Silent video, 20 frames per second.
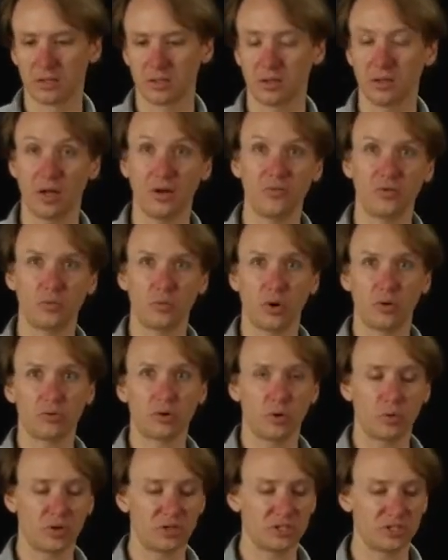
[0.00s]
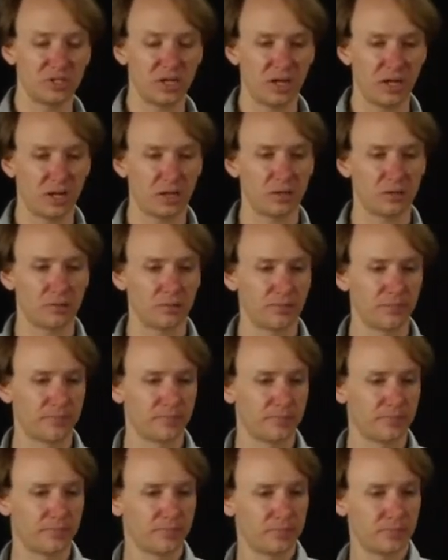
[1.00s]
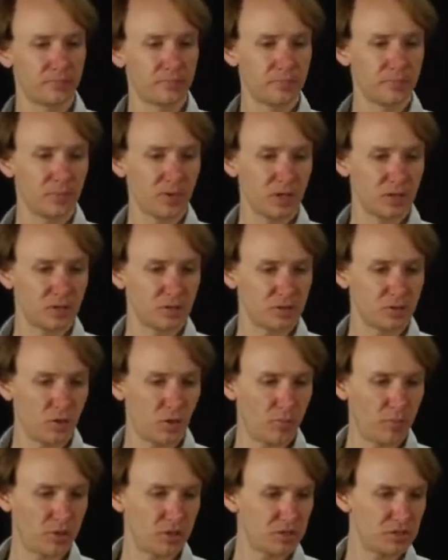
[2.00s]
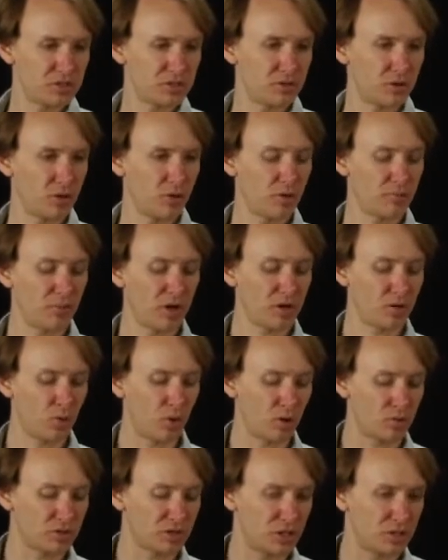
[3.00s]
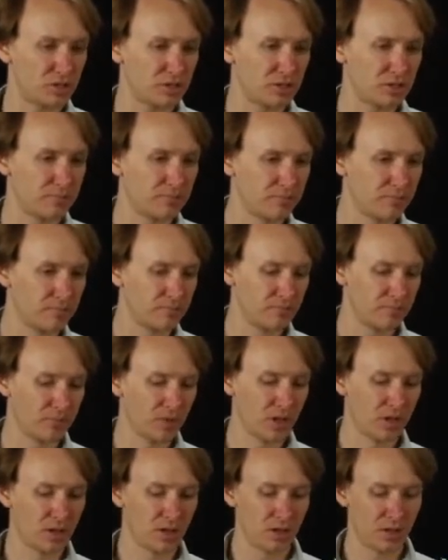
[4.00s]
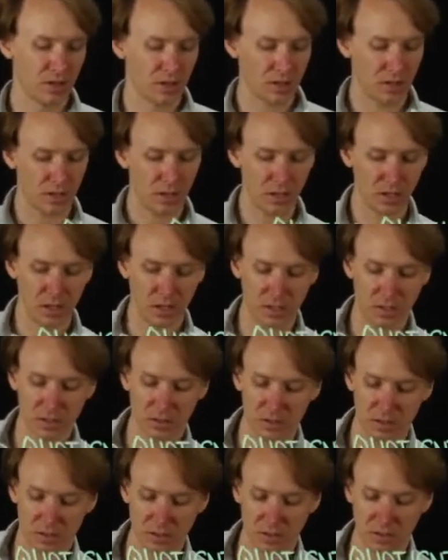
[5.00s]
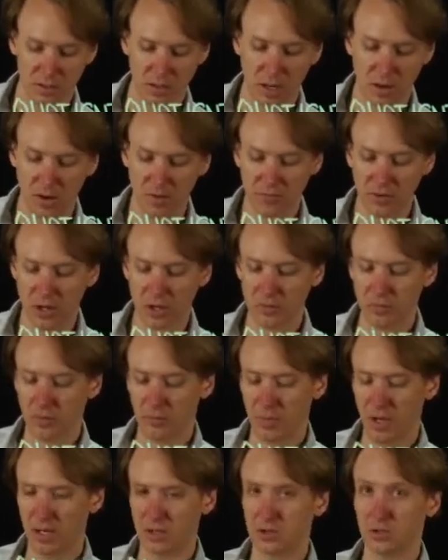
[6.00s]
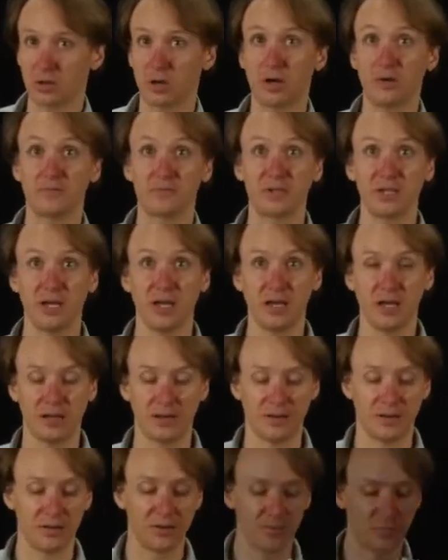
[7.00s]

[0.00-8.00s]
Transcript: 11 won't go into 10, so I'll put a zero in my quotient. And now I've got a remainder of 10.